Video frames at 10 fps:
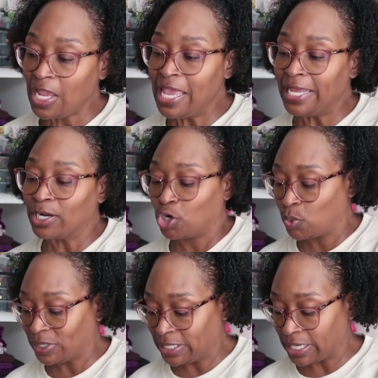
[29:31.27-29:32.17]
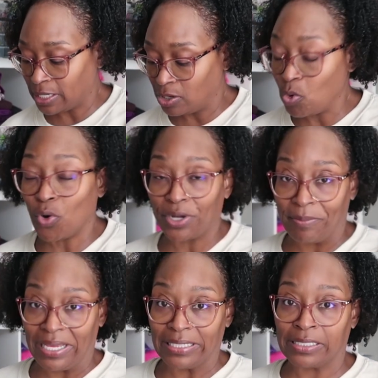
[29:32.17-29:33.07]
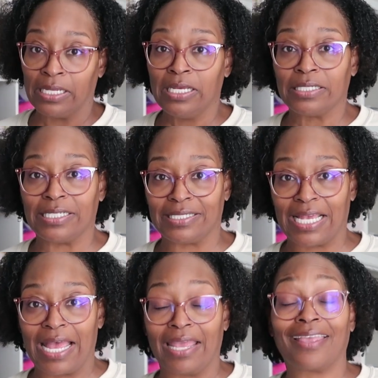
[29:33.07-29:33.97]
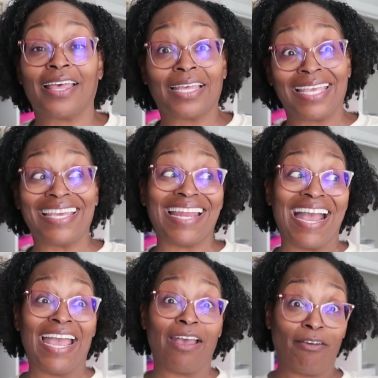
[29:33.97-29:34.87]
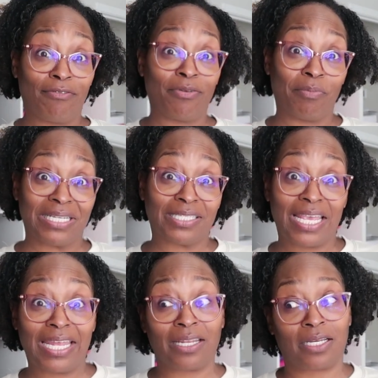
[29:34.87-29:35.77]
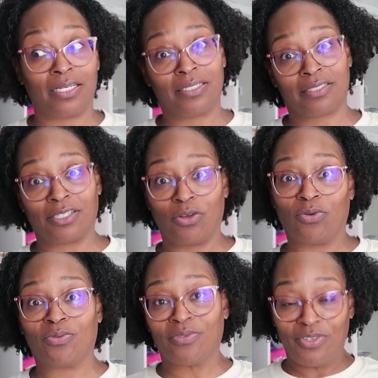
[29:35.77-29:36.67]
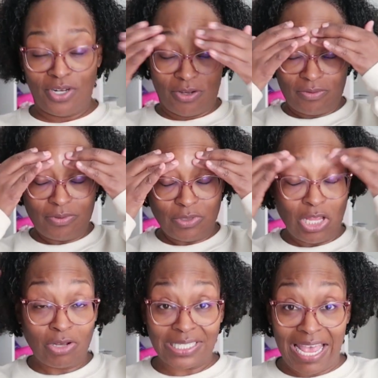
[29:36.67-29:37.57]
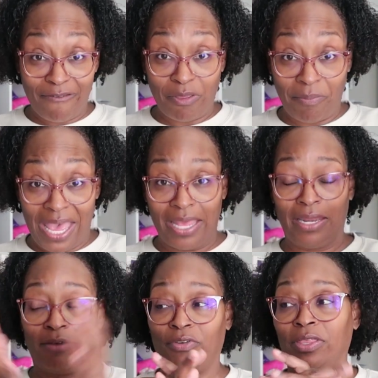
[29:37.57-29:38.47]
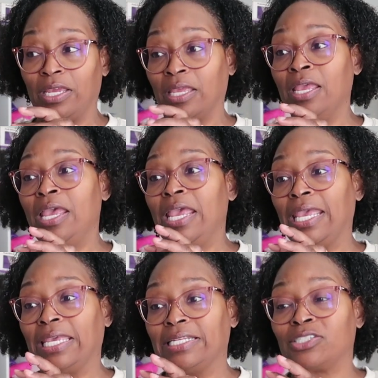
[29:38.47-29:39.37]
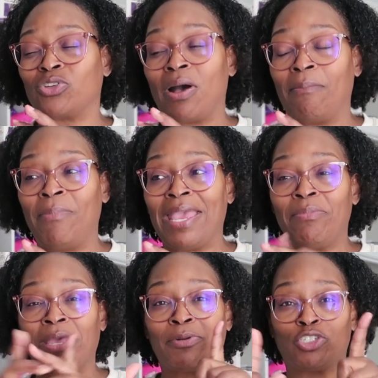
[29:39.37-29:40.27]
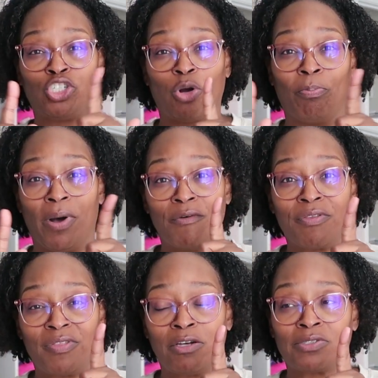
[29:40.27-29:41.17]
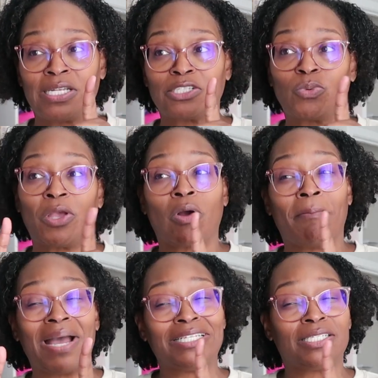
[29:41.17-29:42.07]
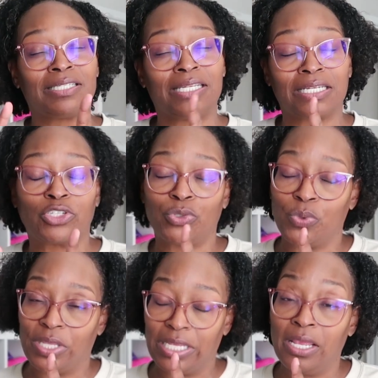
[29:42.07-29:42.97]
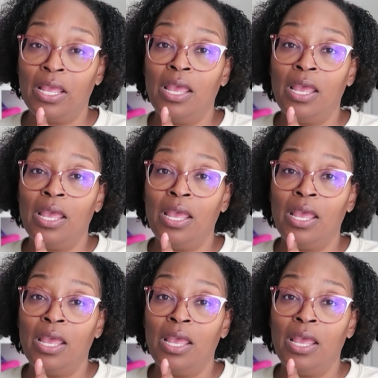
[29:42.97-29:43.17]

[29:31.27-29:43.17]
acrylic ornament design. Again, I have my ScanNCut, so you know, as long as I have the mat and everything. And so I may be able to show both of those next week, or I might just stick to the